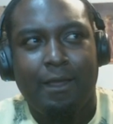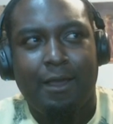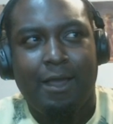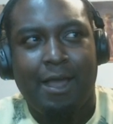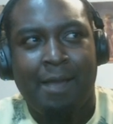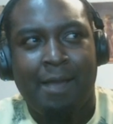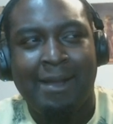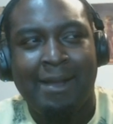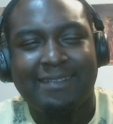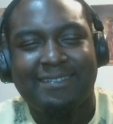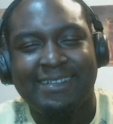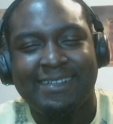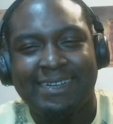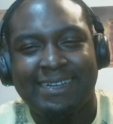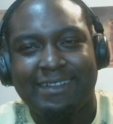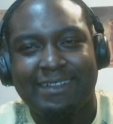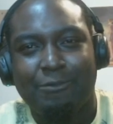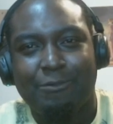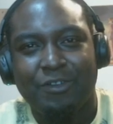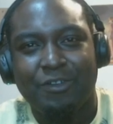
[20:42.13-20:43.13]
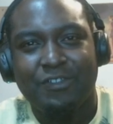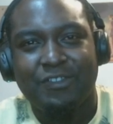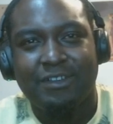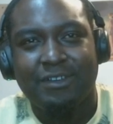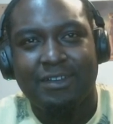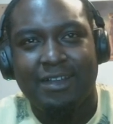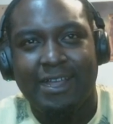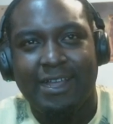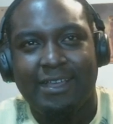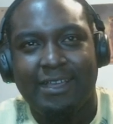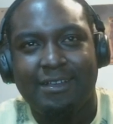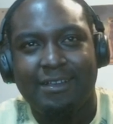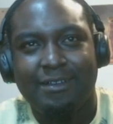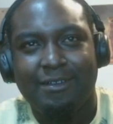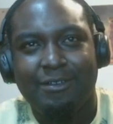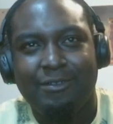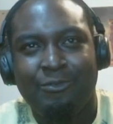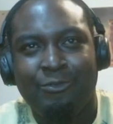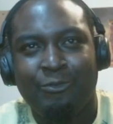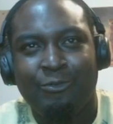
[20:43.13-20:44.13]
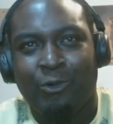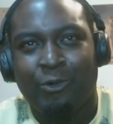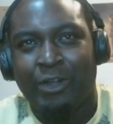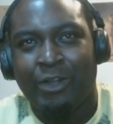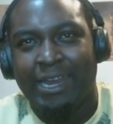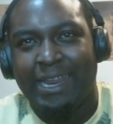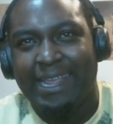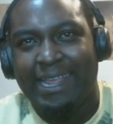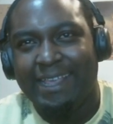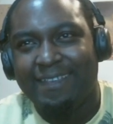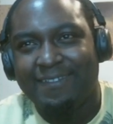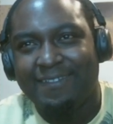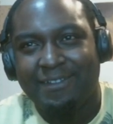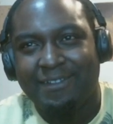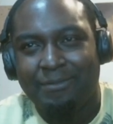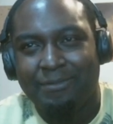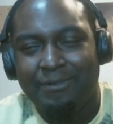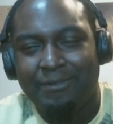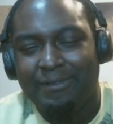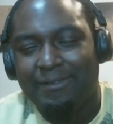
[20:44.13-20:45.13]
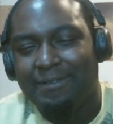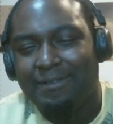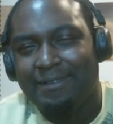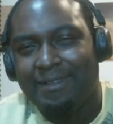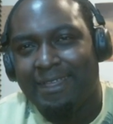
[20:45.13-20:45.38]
I'm not saying that there wasn't, like, a reasonable